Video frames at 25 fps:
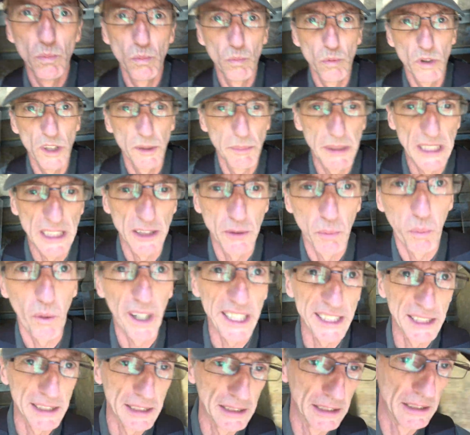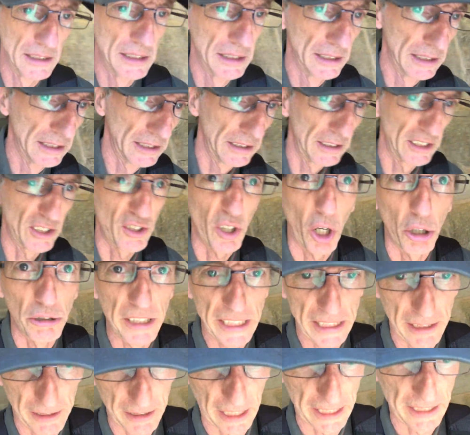Would have been quite
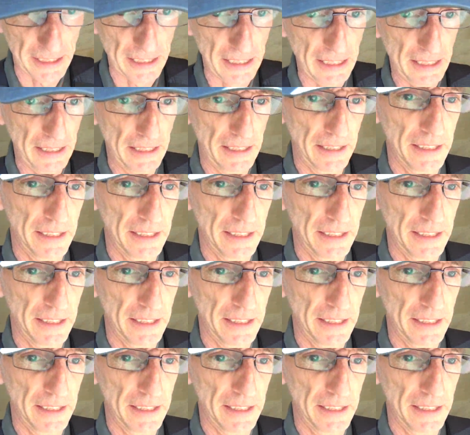disorientating.